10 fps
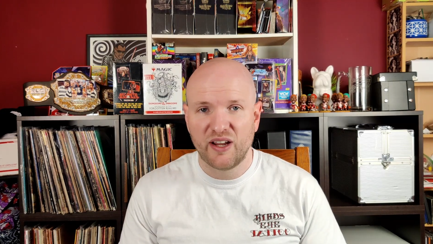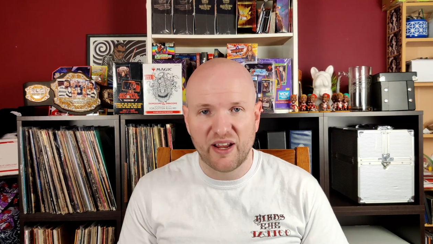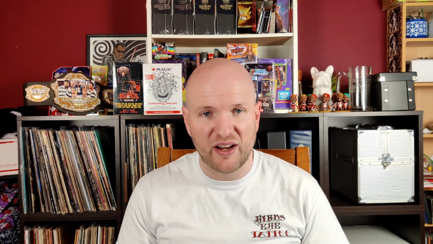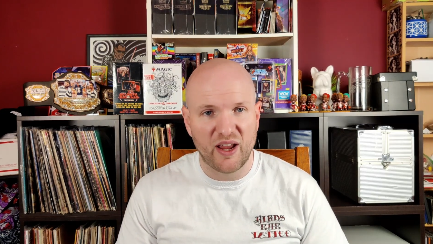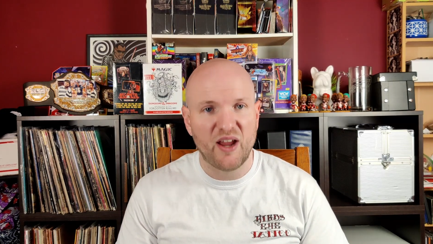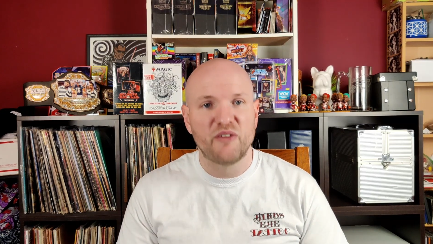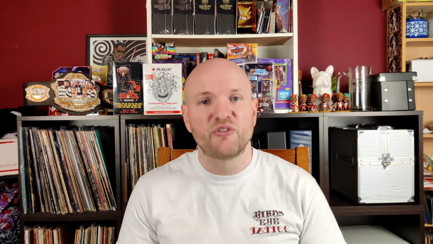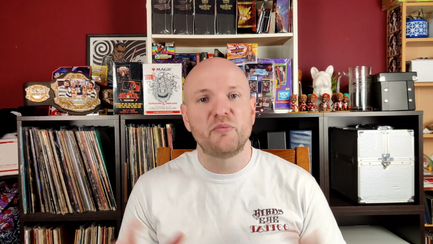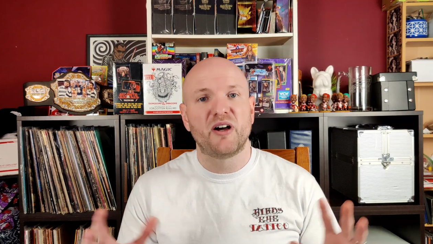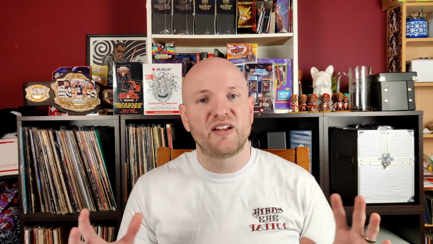and
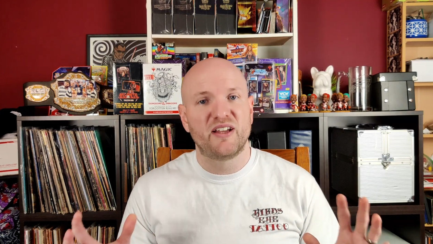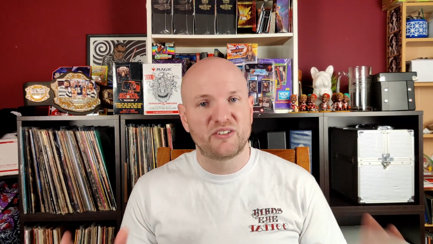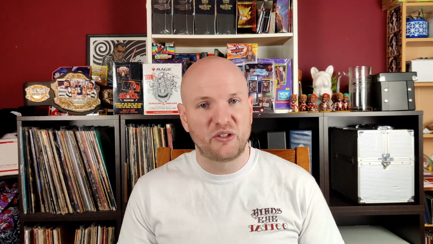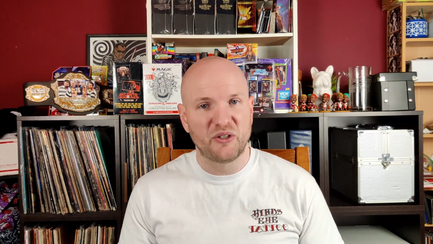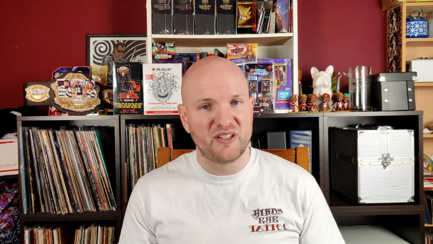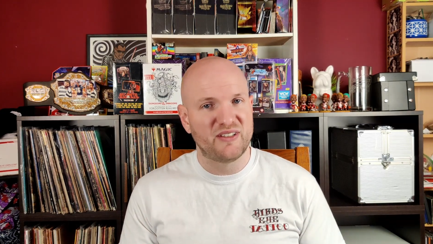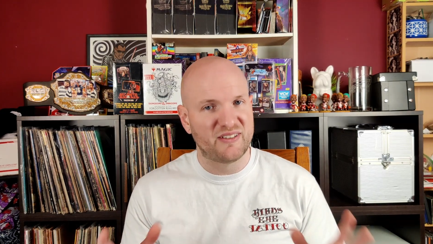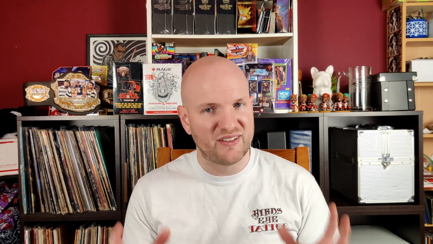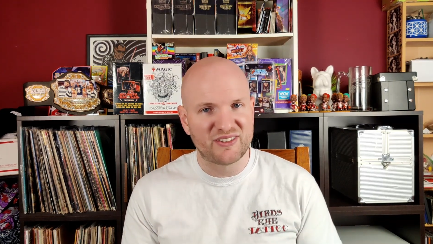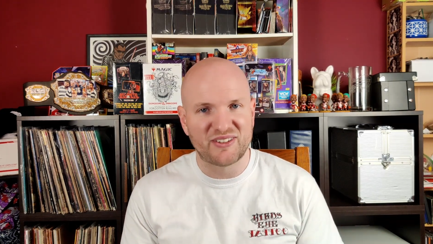everybody has agreed
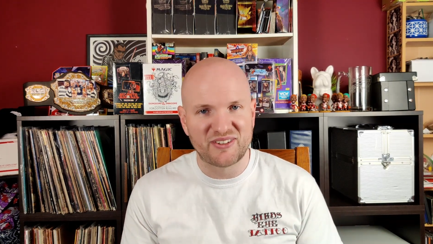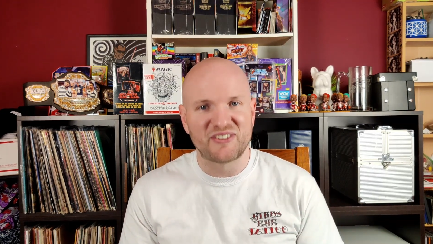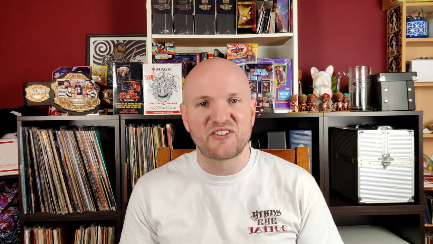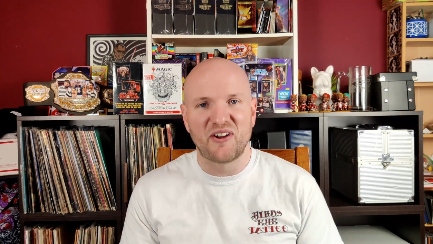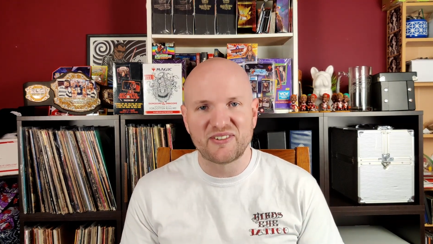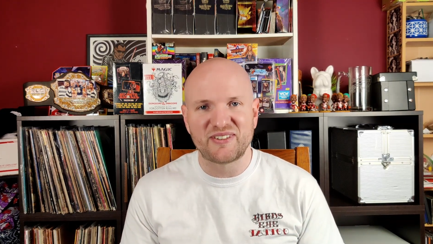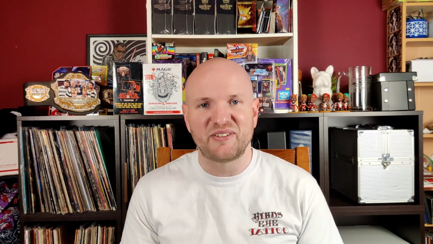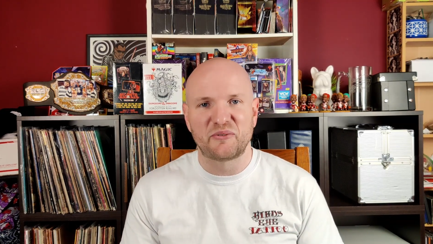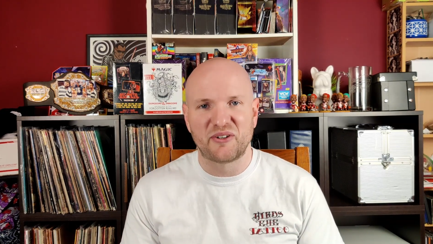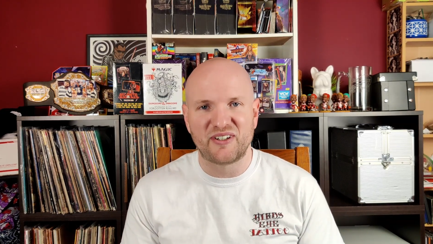that this is the John
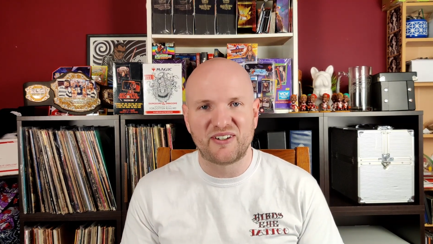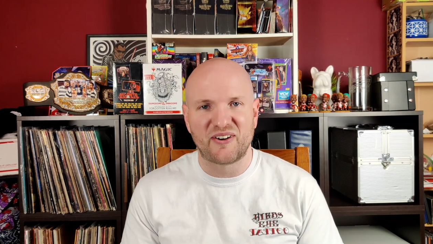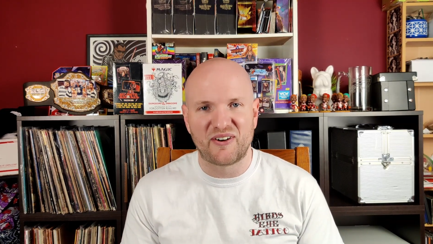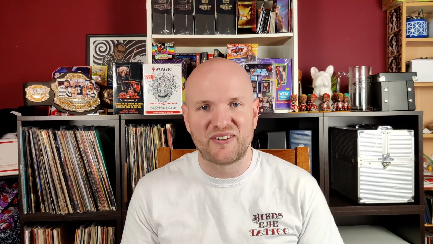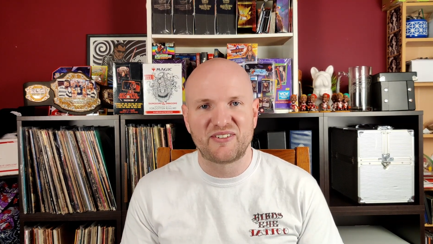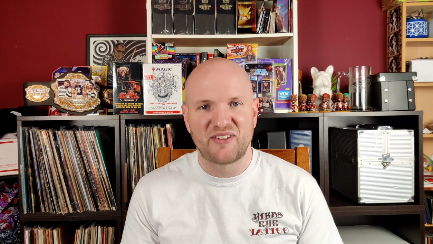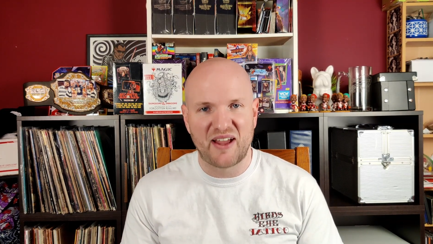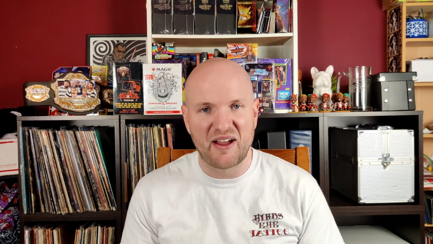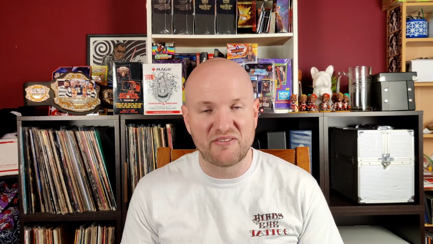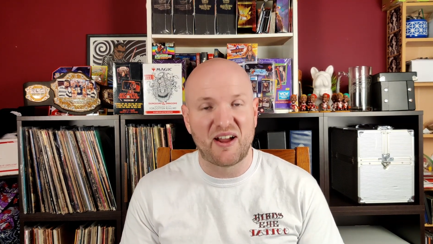Cena rookie card to
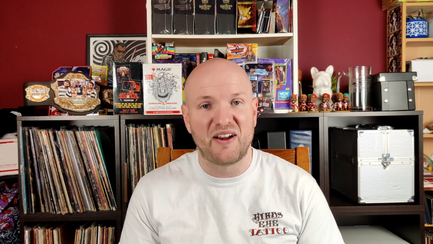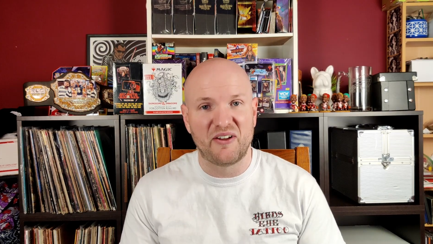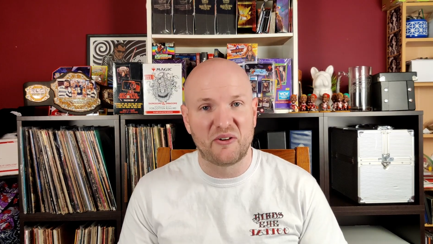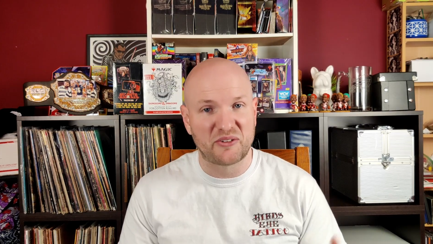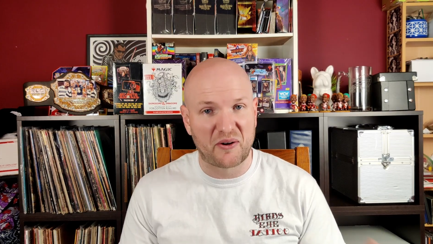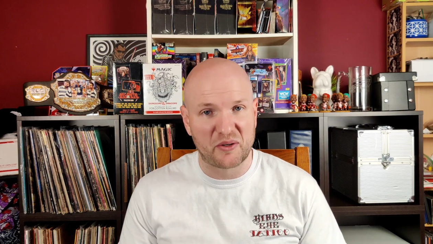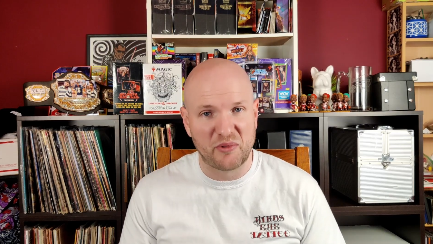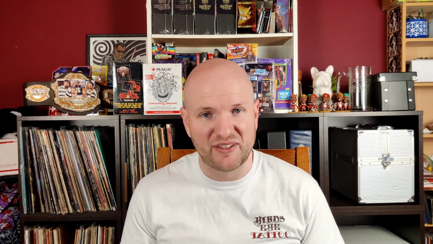have. I know, it's hard to